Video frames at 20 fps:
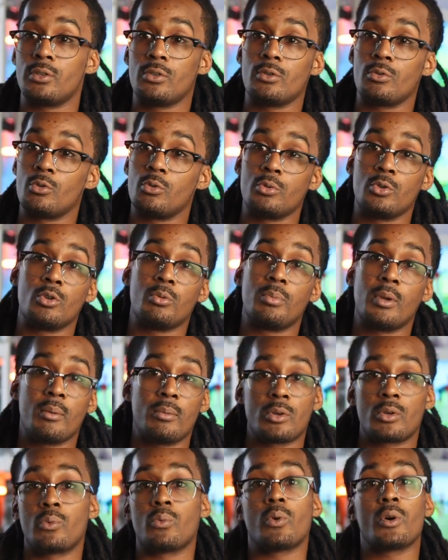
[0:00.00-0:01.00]
You'll be
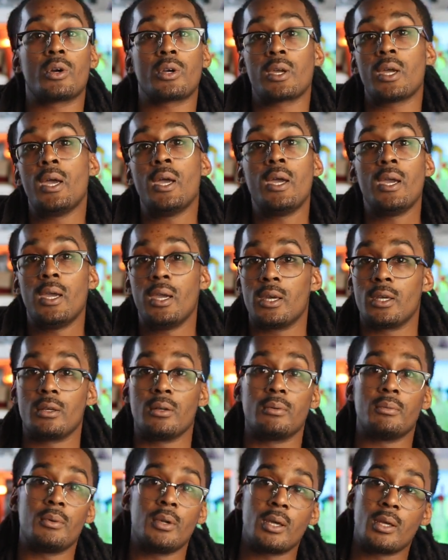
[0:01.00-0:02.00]
able to work in
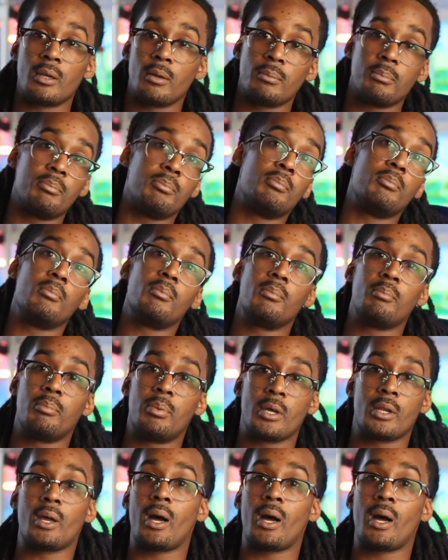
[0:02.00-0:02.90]
a